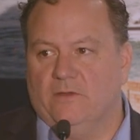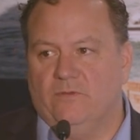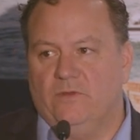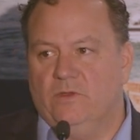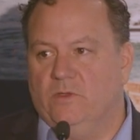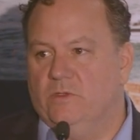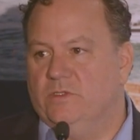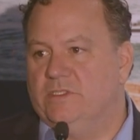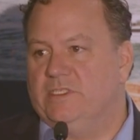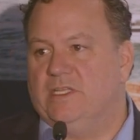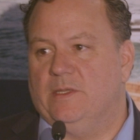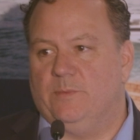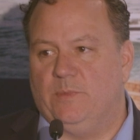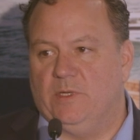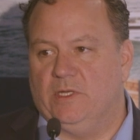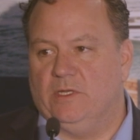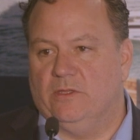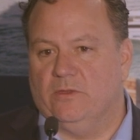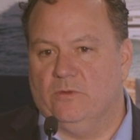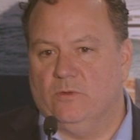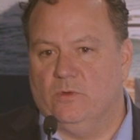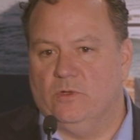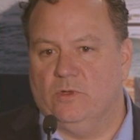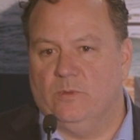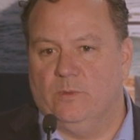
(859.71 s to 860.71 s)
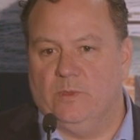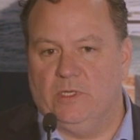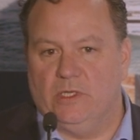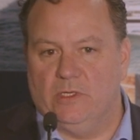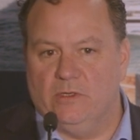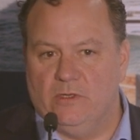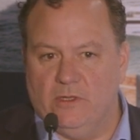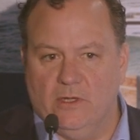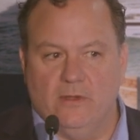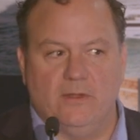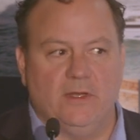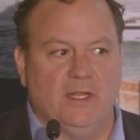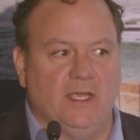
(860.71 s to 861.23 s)
If you step into the room and you
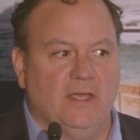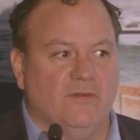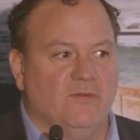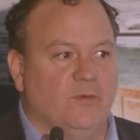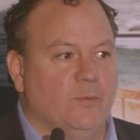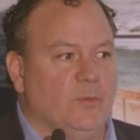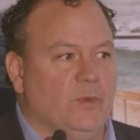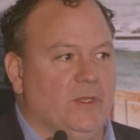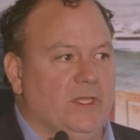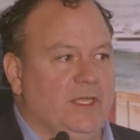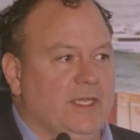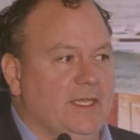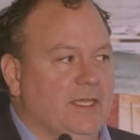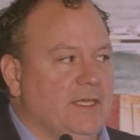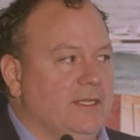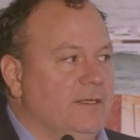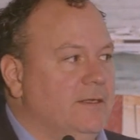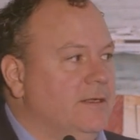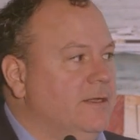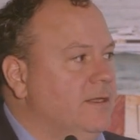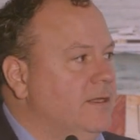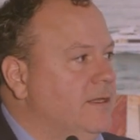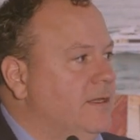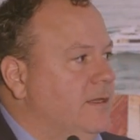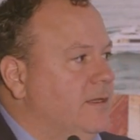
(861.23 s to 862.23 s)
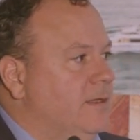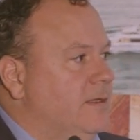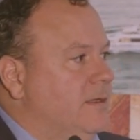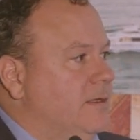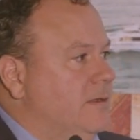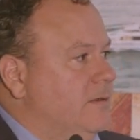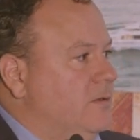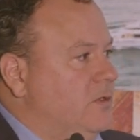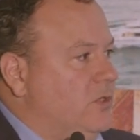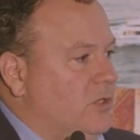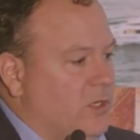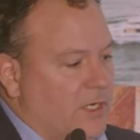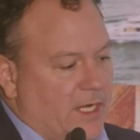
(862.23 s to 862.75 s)
don't have a plan,
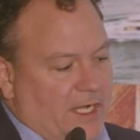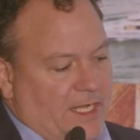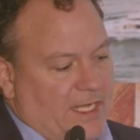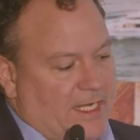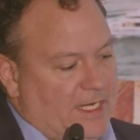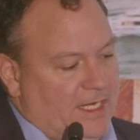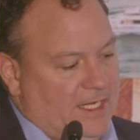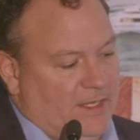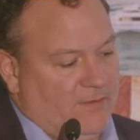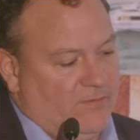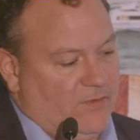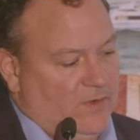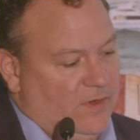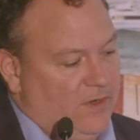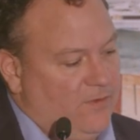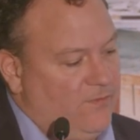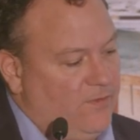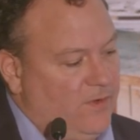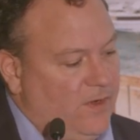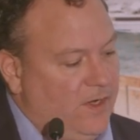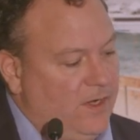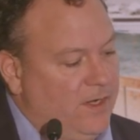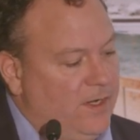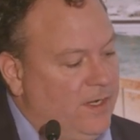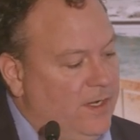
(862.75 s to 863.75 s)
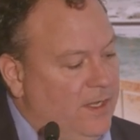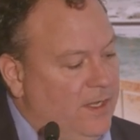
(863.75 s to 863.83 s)
you're not going to get very far.